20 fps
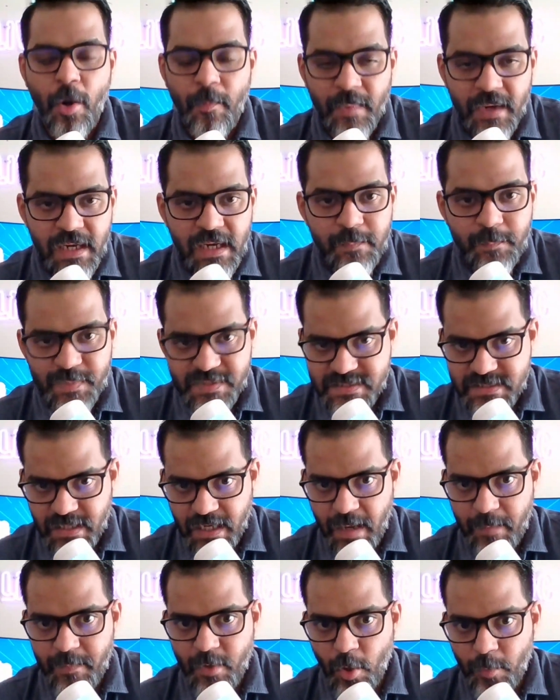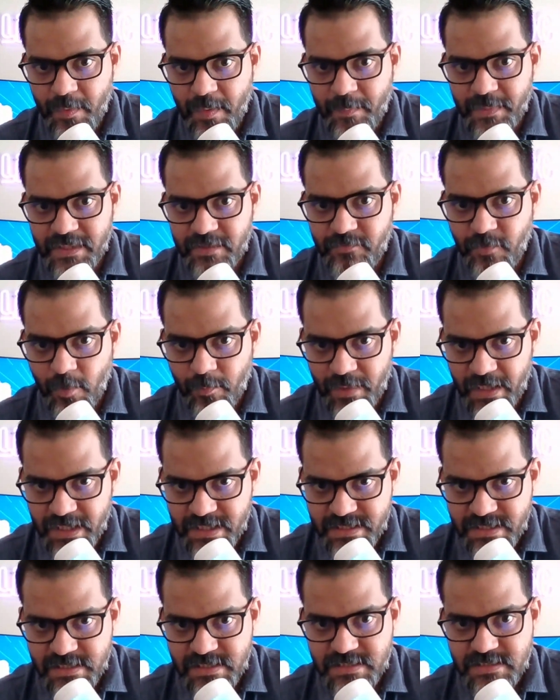commonly prescribed homeopathy
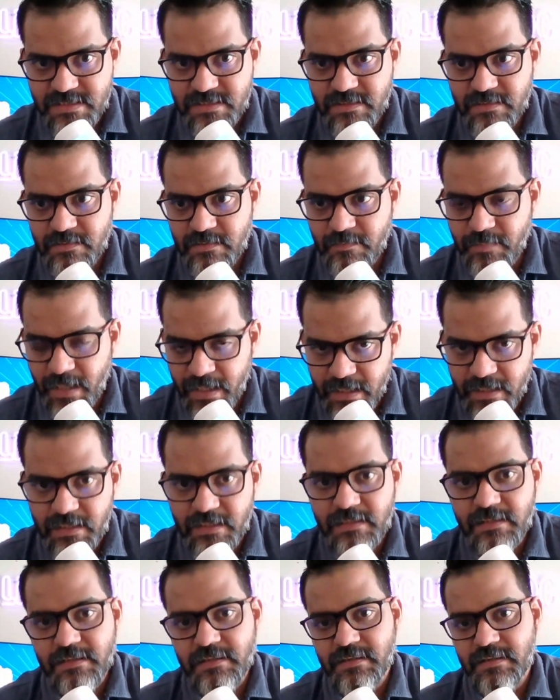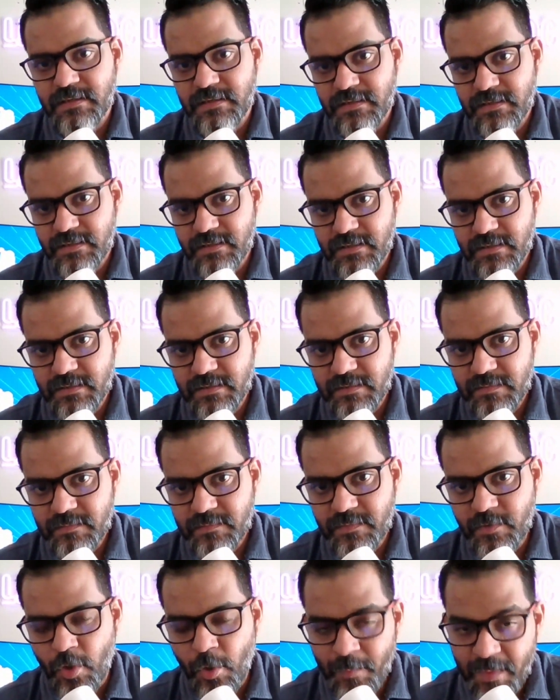formulations by uh,
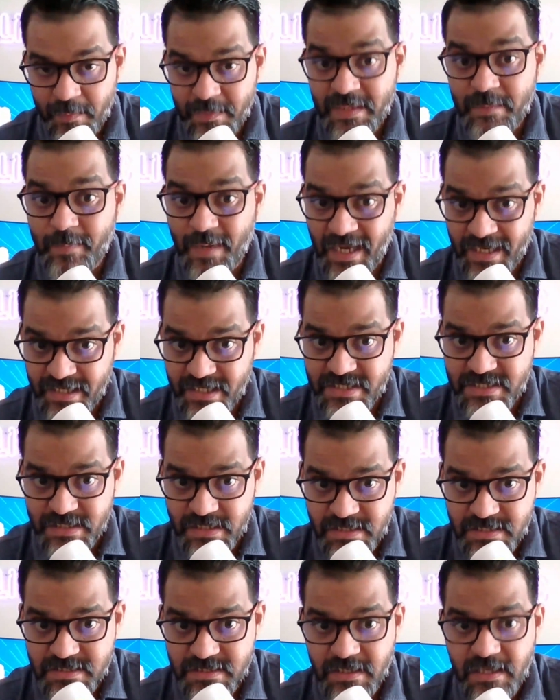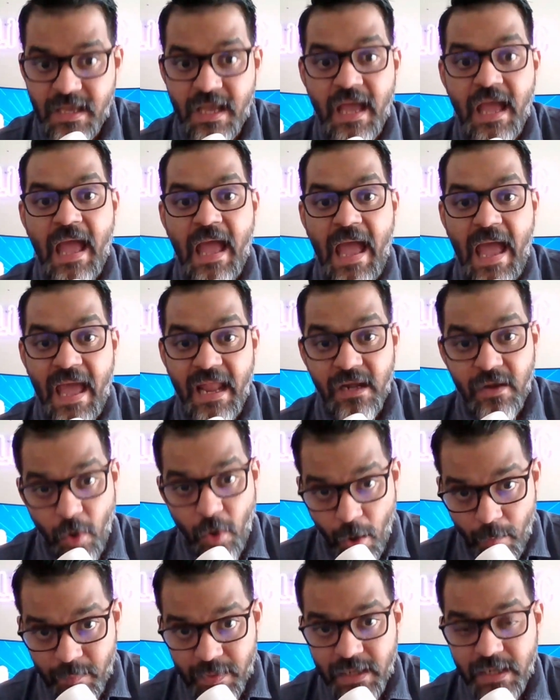homeopathy practitioners
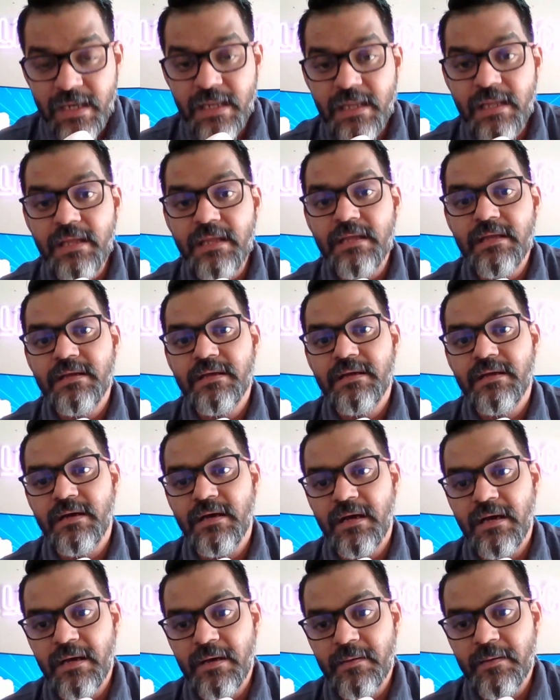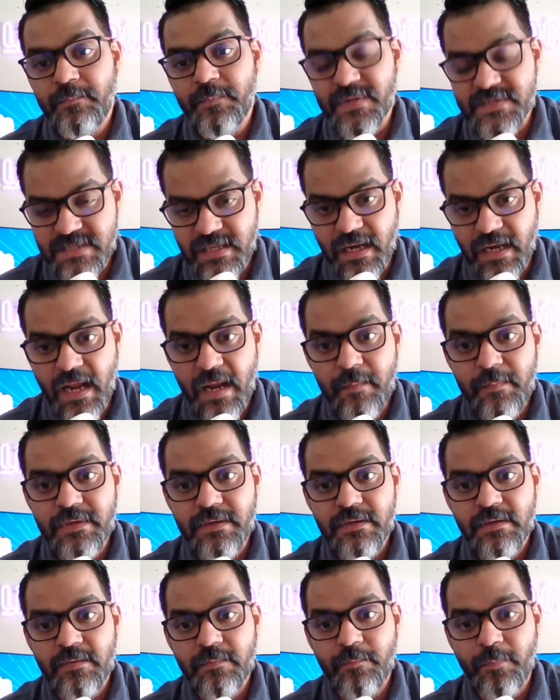and commonly
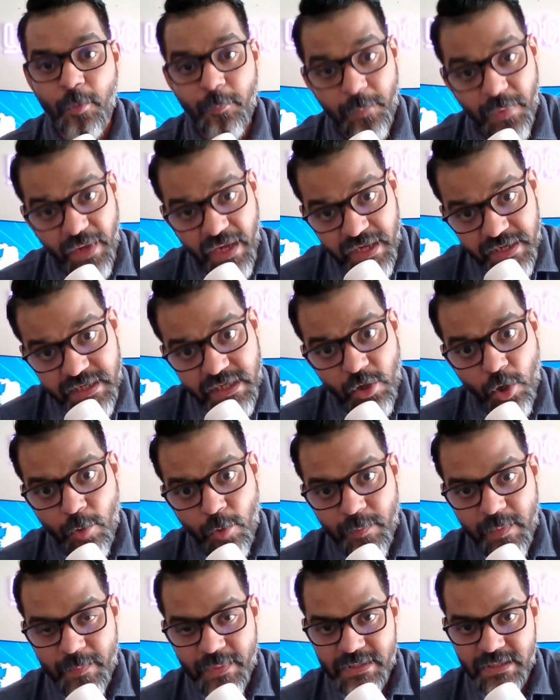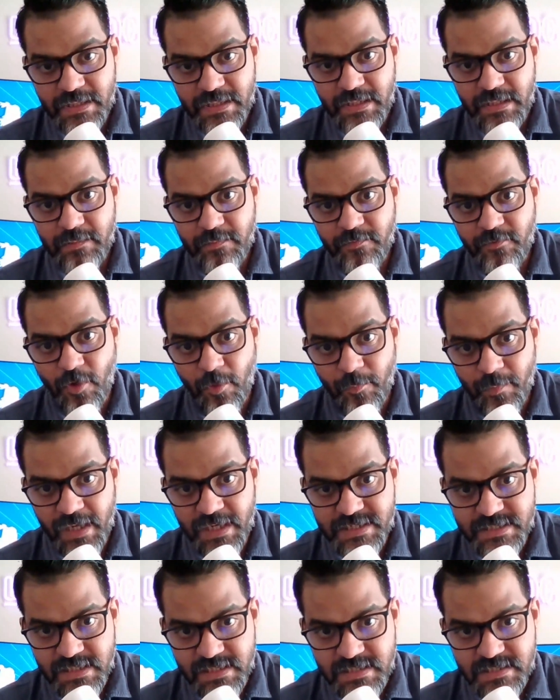prescribed proprietary homeopathy
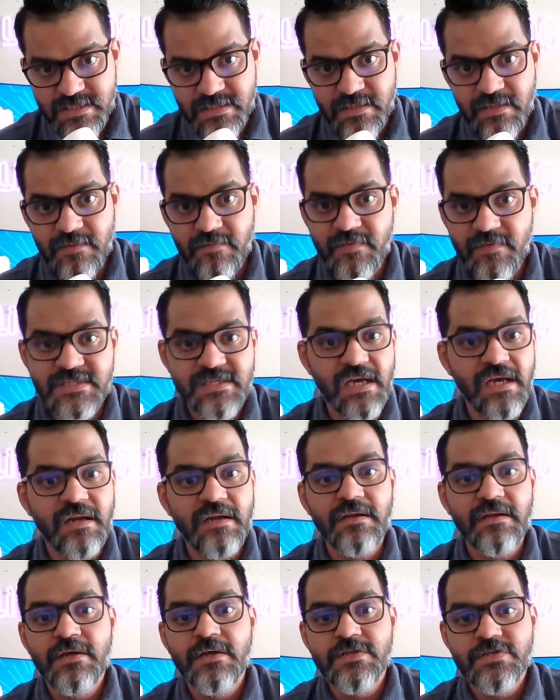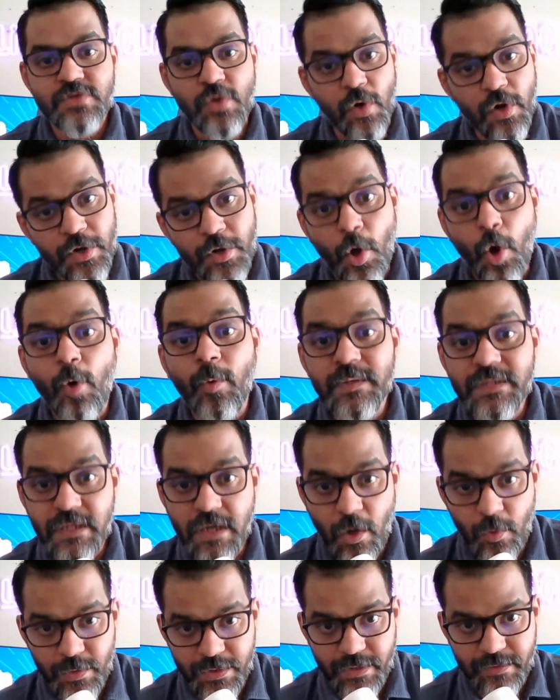formulations which are sold over
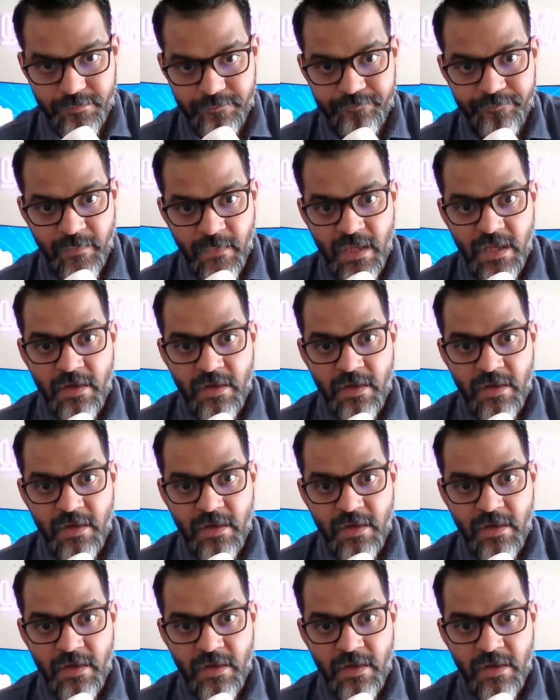the counter.